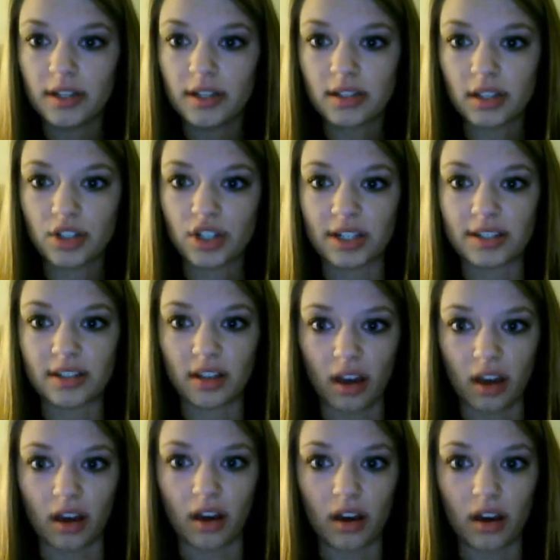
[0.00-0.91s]
such as
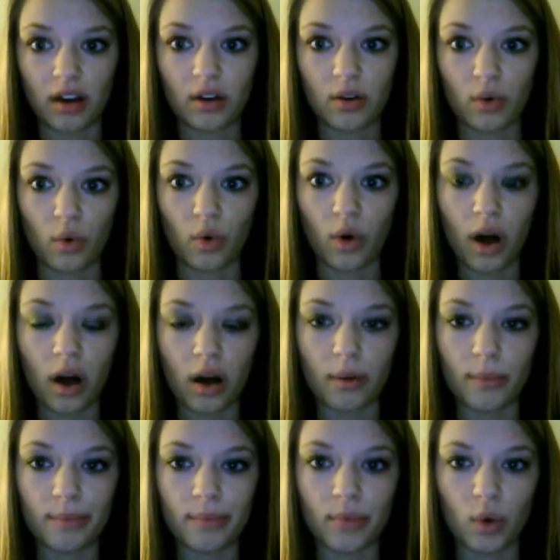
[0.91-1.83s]
or
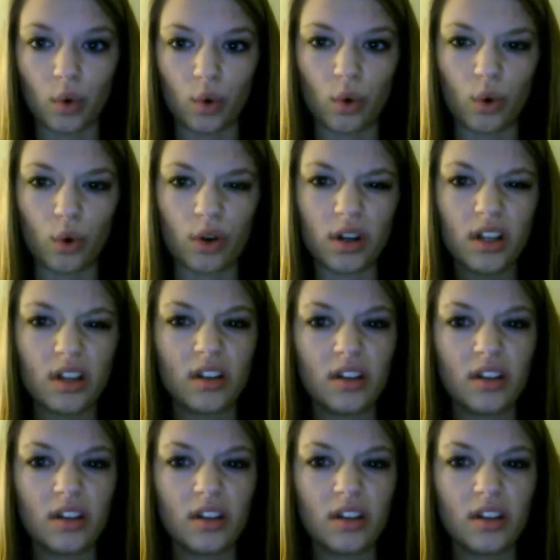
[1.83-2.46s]
or